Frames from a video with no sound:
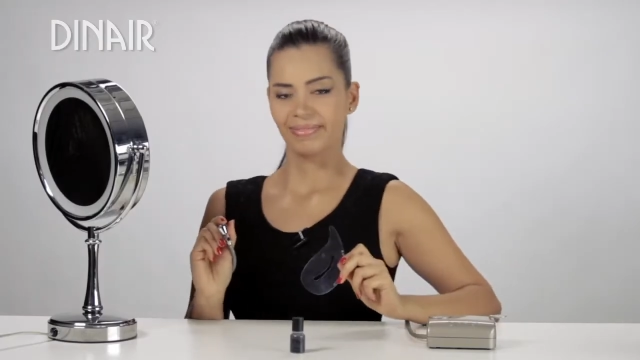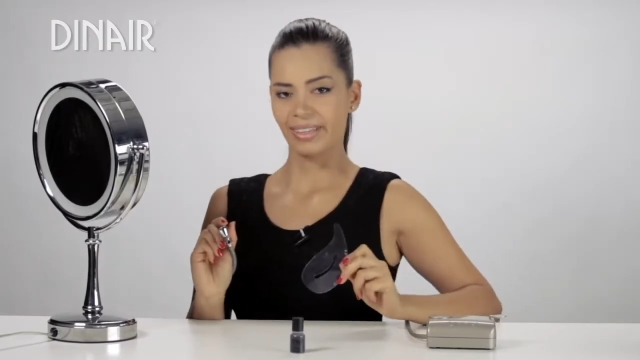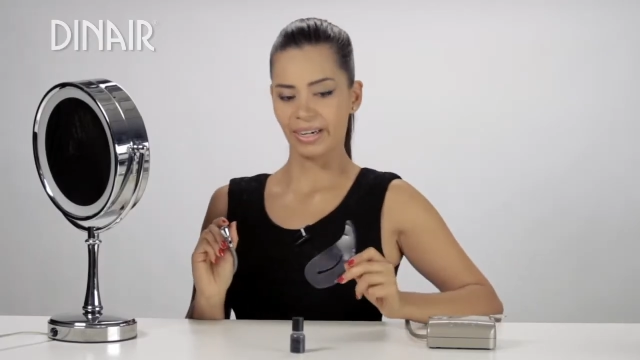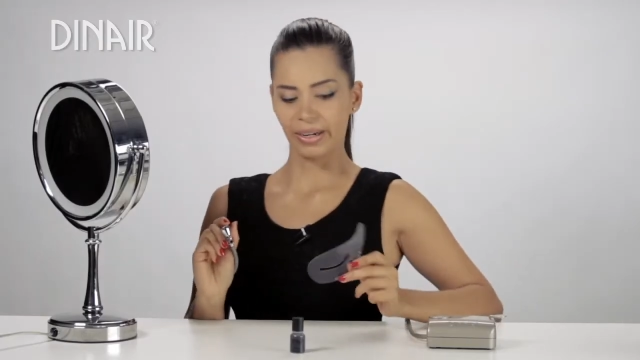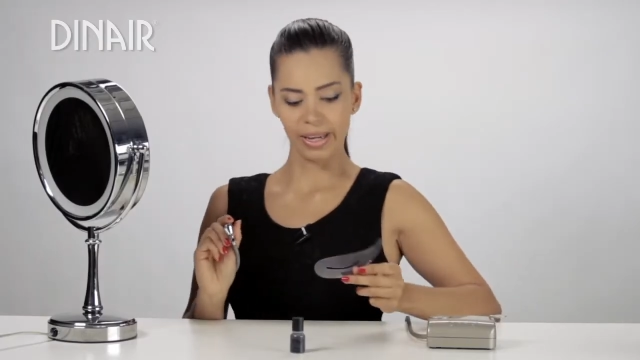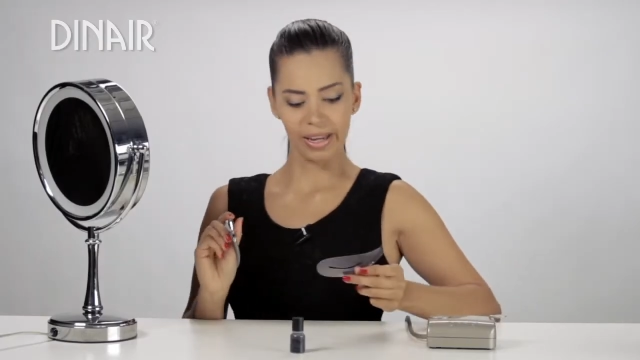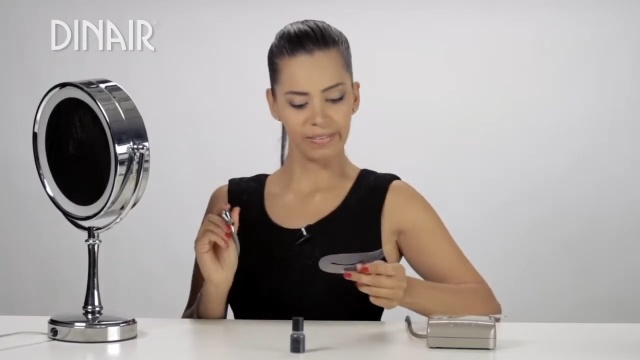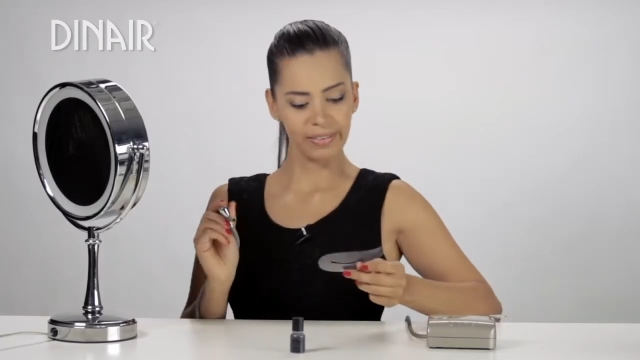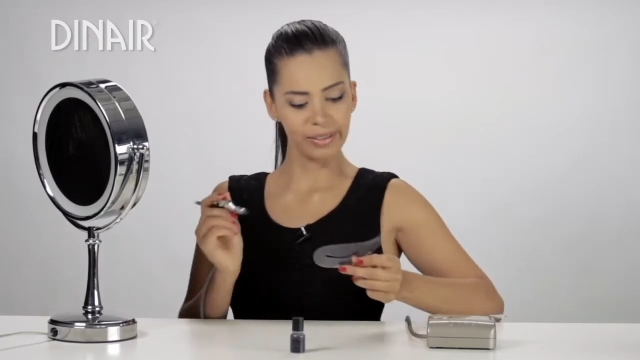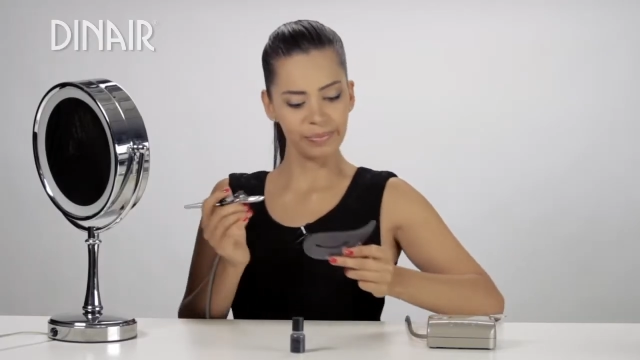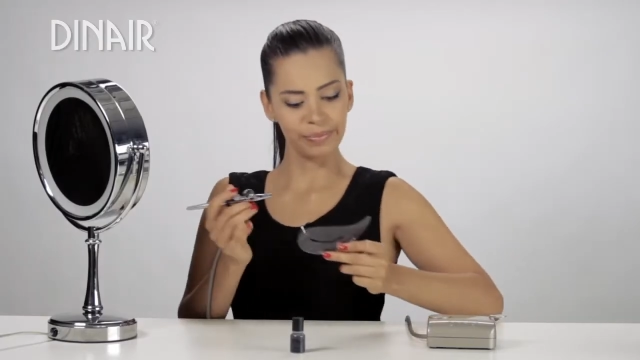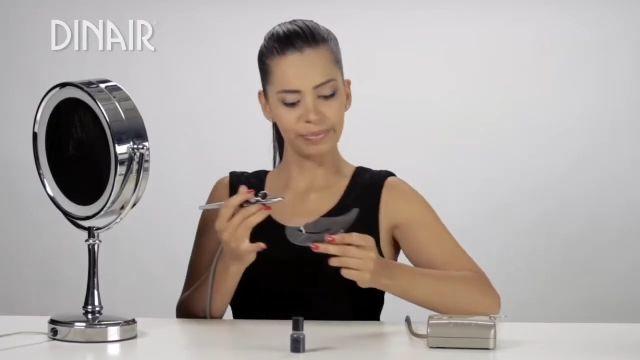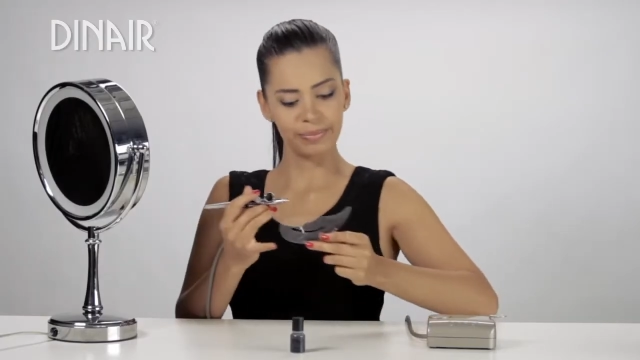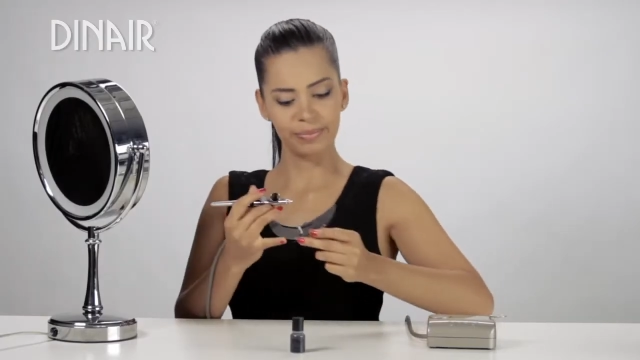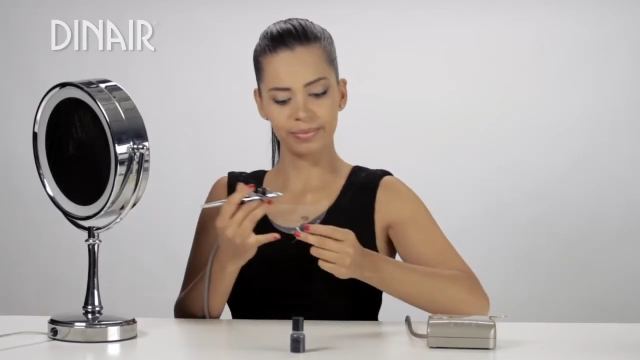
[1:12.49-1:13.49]
There you have
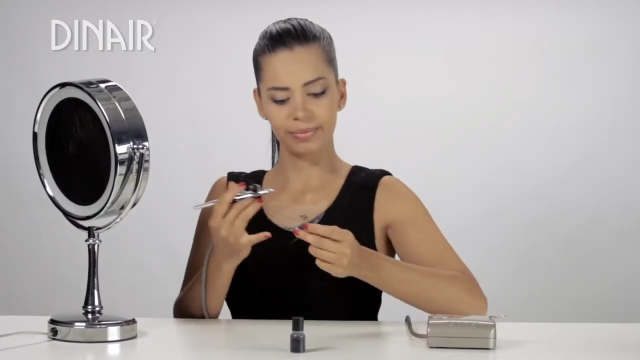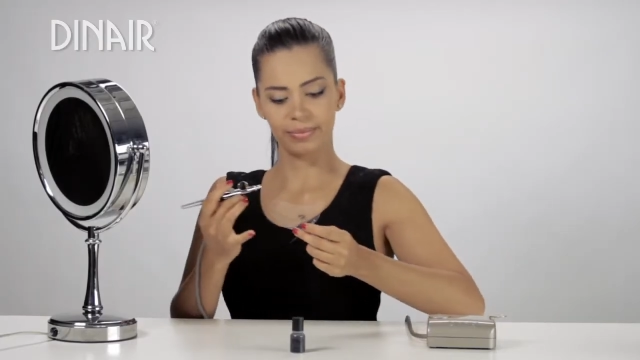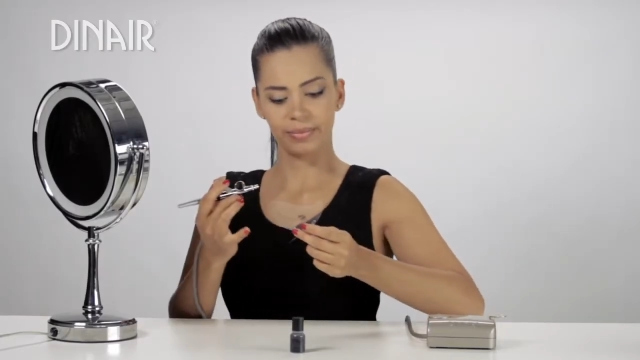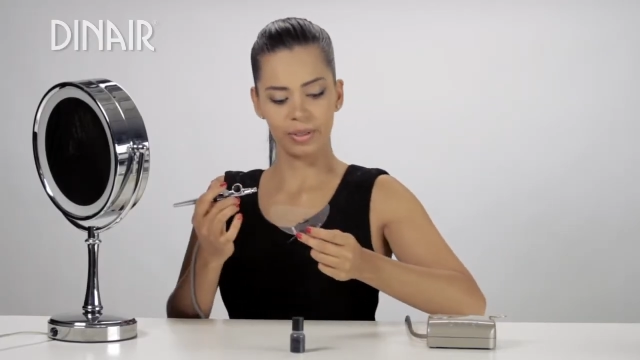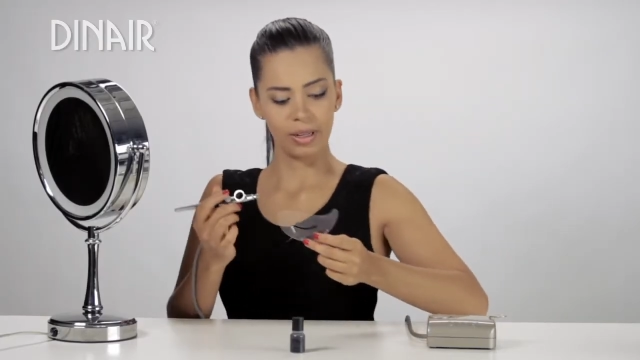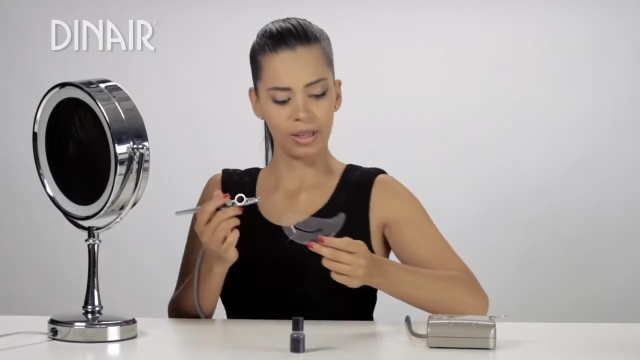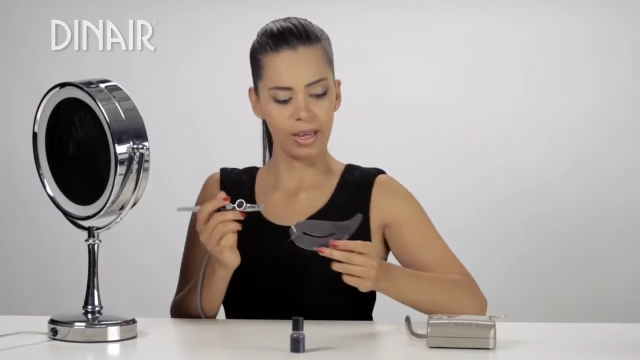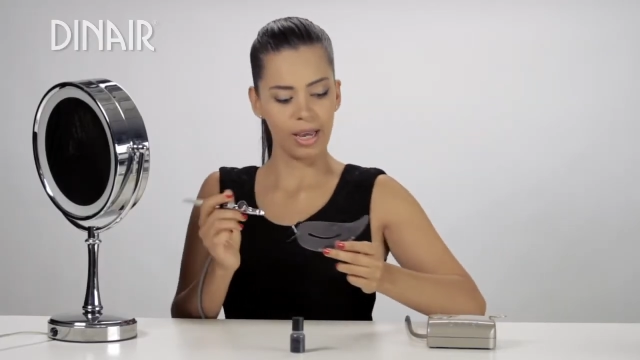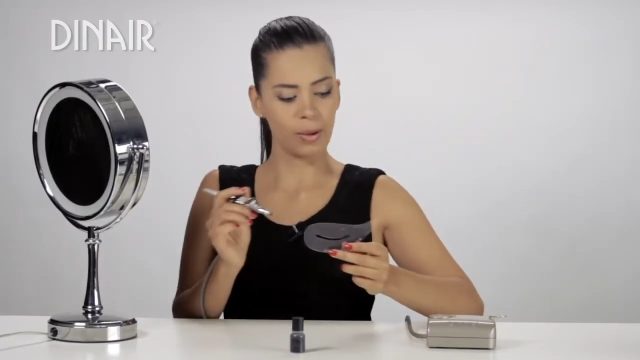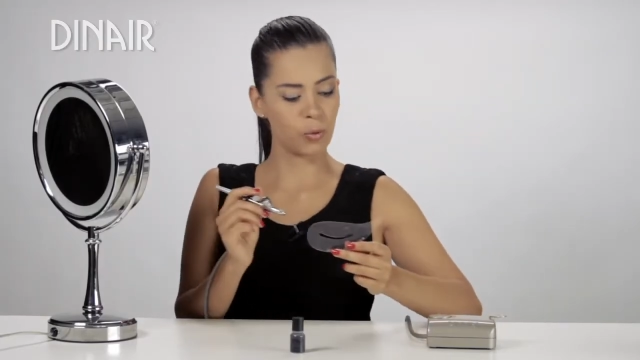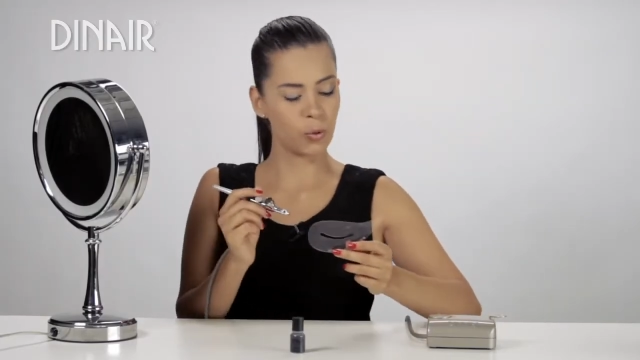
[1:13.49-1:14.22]
it.